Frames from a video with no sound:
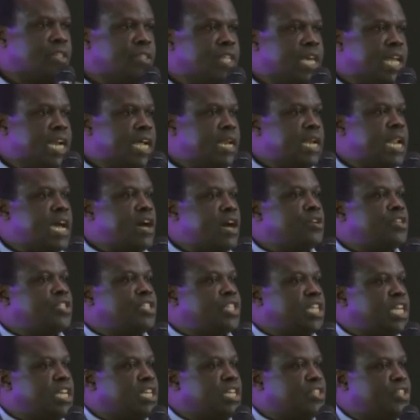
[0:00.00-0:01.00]
they're
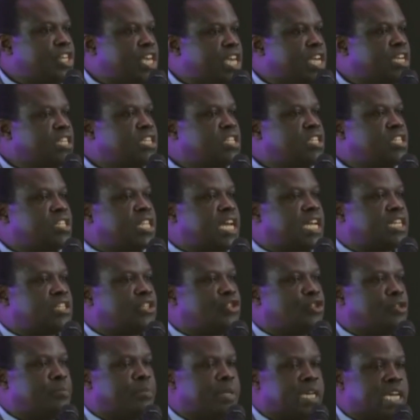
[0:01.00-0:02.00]
announcing things
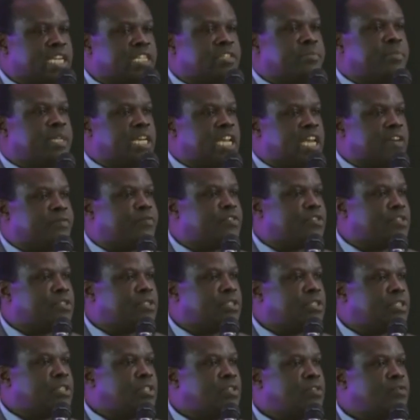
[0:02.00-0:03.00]
that should best be
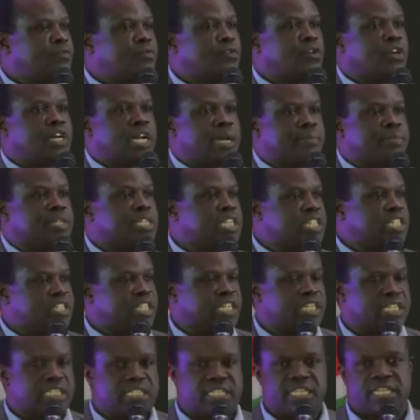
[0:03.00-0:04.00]
left for cabinet
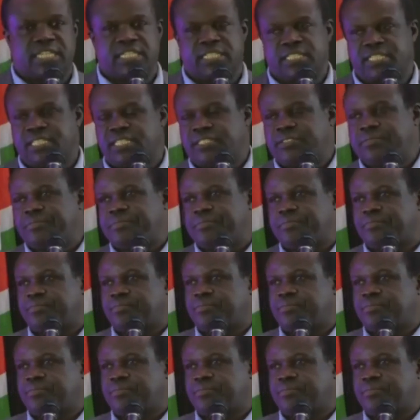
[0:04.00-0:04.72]
secretaries.